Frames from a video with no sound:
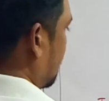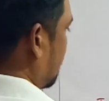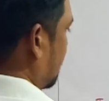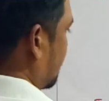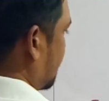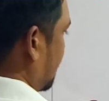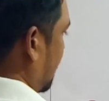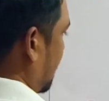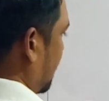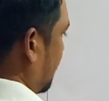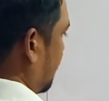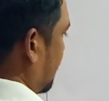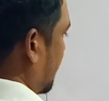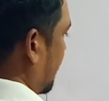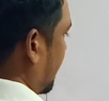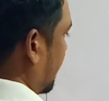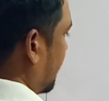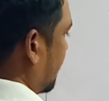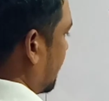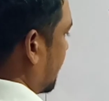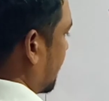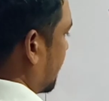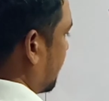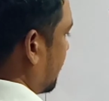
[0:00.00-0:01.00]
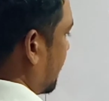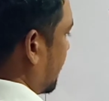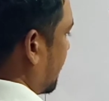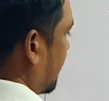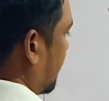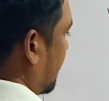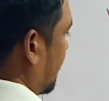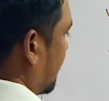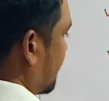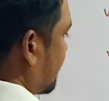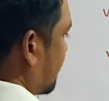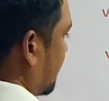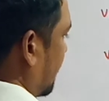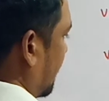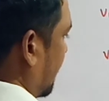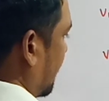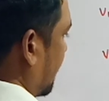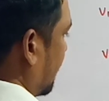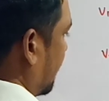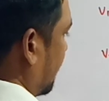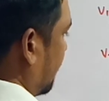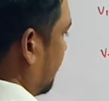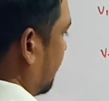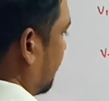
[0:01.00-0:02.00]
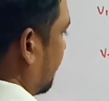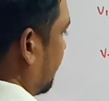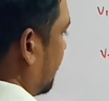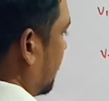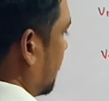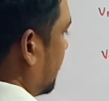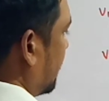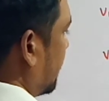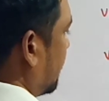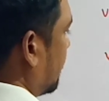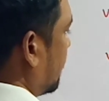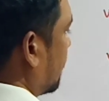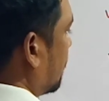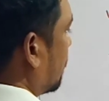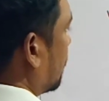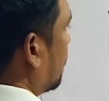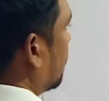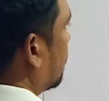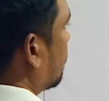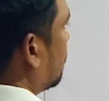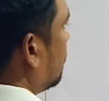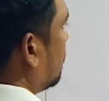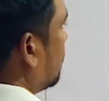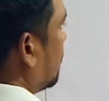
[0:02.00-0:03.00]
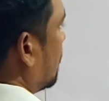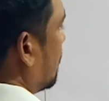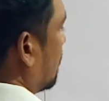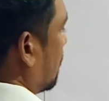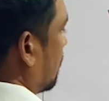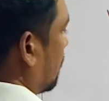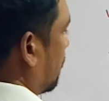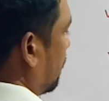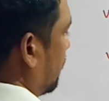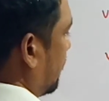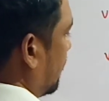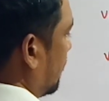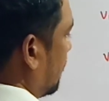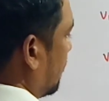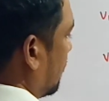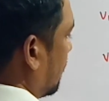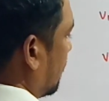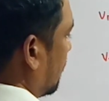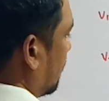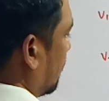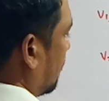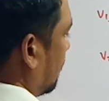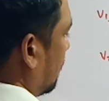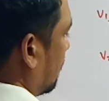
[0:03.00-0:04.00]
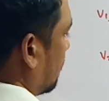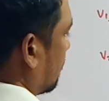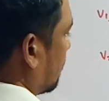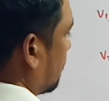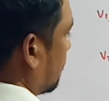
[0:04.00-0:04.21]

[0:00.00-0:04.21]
the same I can be written as I will be equal to VA